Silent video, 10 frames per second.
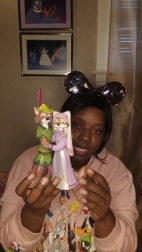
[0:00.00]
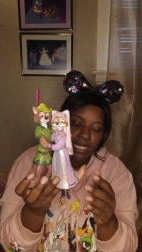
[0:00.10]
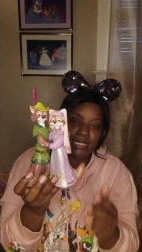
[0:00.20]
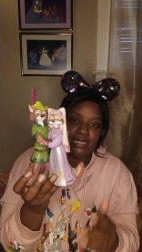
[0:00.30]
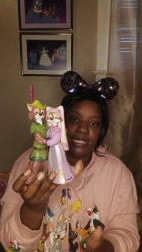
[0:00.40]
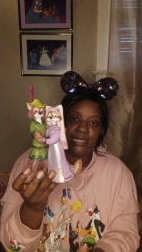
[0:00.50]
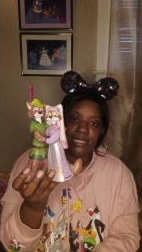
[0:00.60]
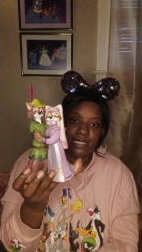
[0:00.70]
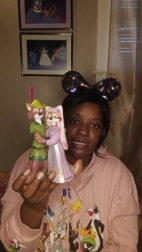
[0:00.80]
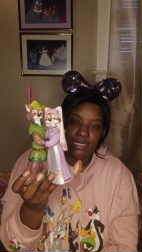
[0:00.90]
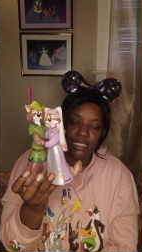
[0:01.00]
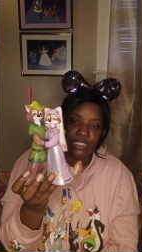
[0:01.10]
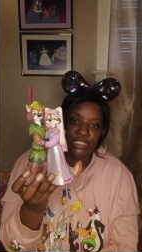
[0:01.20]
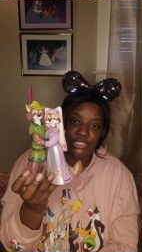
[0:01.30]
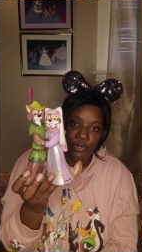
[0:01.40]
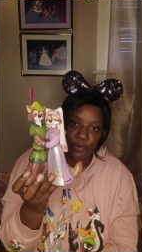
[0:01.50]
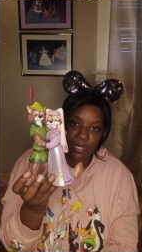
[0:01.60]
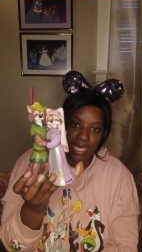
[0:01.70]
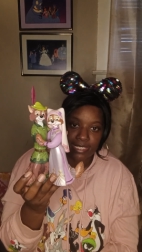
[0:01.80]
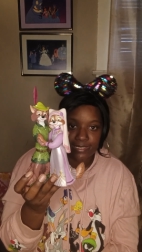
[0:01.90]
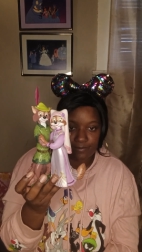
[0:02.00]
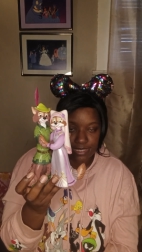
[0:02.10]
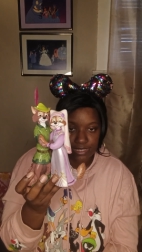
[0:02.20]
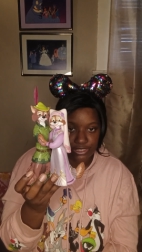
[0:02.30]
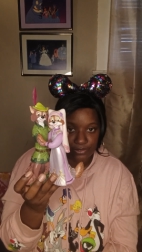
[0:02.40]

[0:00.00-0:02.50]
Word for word: It's a Disney showcase piece,